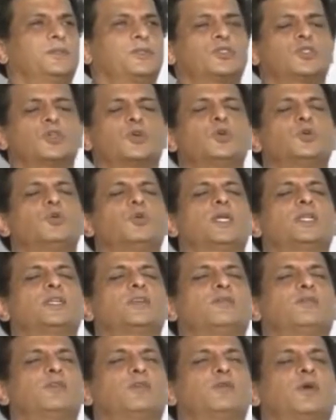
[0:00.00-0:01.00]
So
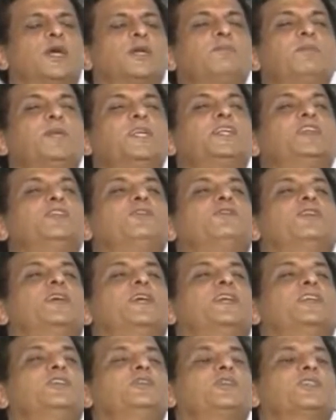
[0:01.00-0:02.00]
wonderful, 1 minute you
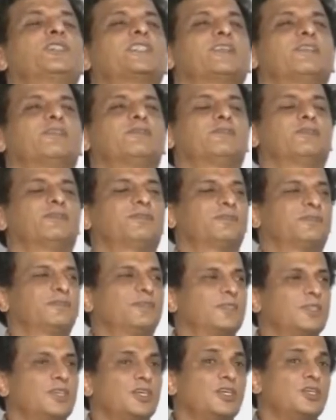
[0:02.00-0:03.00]
forget yourself.
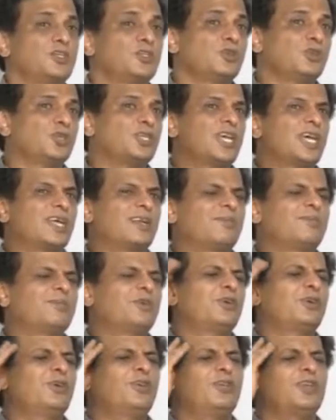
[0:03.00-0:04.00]
You hear a
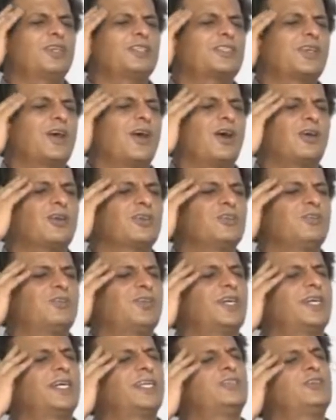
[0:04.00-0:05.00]
beautiful song, you
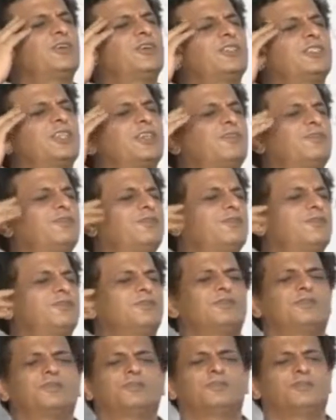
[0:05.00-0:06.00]
forget yourself
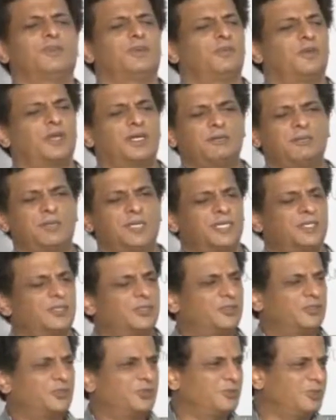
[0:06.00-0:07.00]
for 1 minute
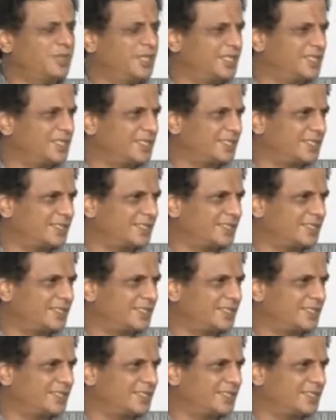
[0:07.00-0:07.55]
or 2 minutes.